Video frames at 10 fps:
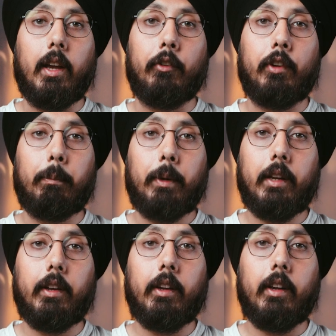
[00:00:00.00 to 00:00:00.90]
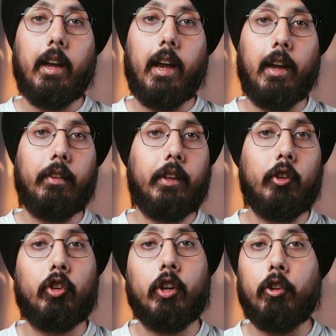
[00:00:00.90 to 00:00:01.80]
Every beginner has
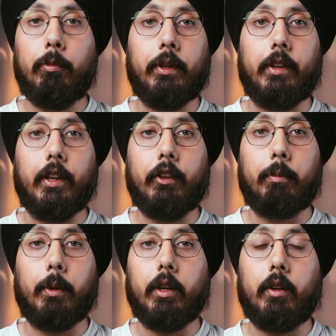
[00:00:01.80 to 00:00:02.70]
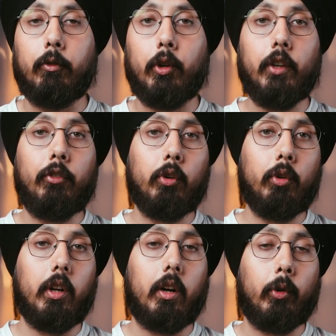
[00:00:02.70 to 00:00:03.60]
their share of mistakes, but what if you
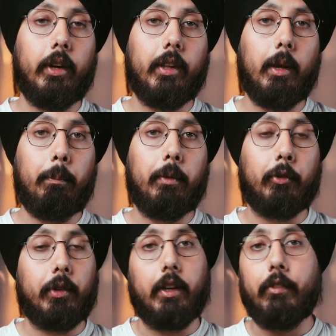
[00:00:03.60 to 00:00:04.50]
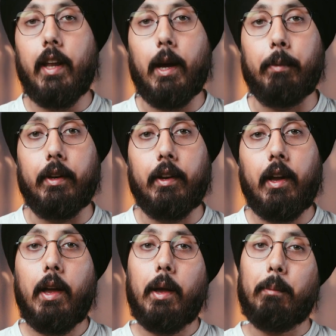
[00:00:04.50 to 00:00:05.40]
could avoid them before they even happen?
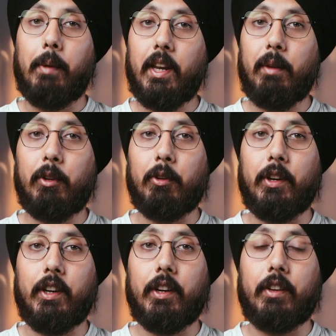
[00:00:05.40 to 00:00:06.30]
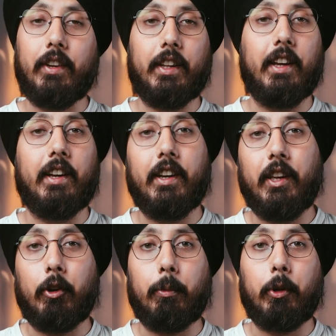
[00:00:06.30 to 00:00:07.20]
My name is Ronak with
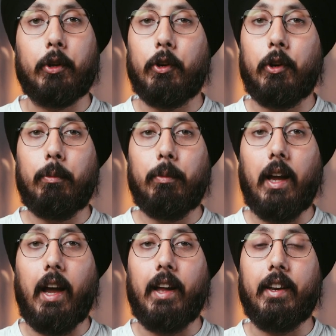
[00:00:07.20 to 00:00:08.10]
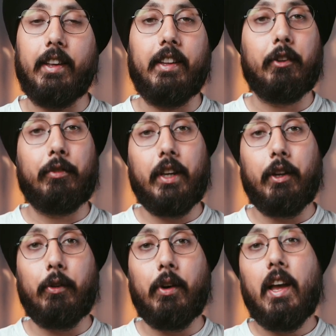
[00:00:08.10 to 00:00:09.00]
editingcop.com, and in this
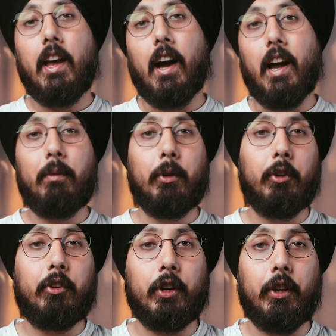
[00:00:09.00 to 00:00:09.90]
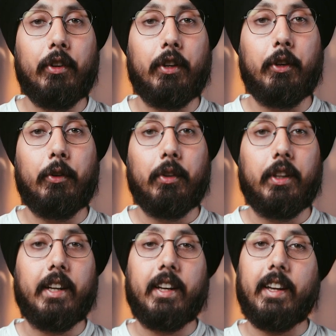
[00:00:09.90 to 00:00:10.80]
video, I'm going to share with you
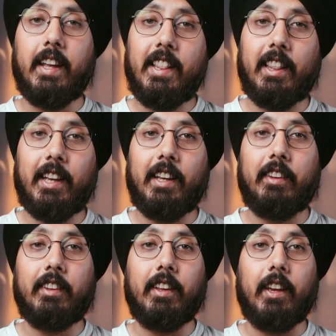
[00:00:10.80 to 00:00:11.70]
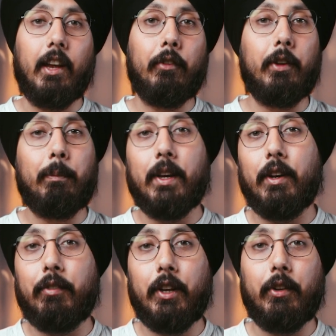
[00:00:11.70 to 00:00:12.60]
the 10 things every
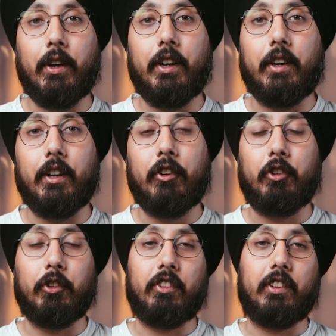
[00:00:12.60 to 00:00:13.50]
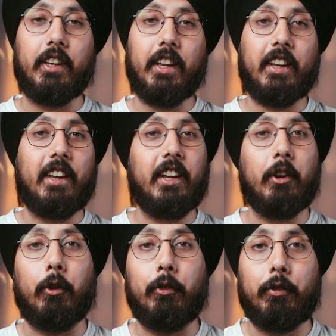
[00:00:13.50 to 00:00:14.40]
beginner video editor should steer
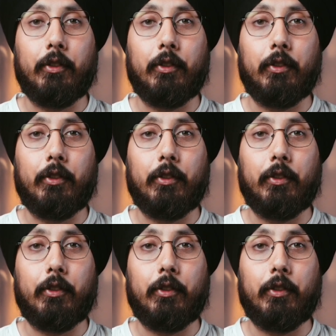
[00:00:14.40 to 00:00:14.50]
clear of.